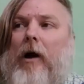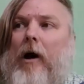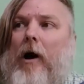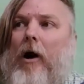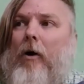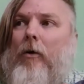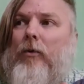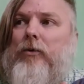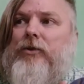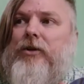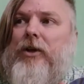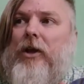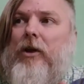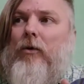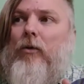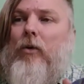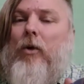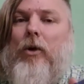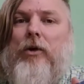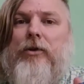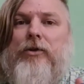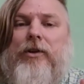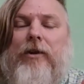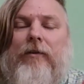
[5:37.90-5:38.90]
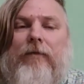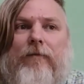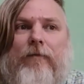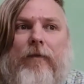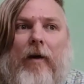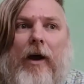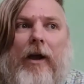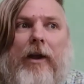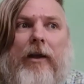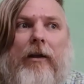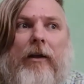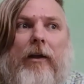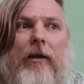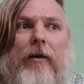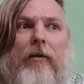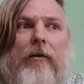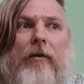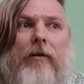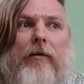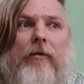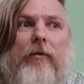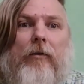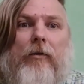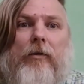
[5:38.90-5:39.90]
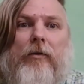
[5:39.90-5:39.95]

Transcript: how they were defining it,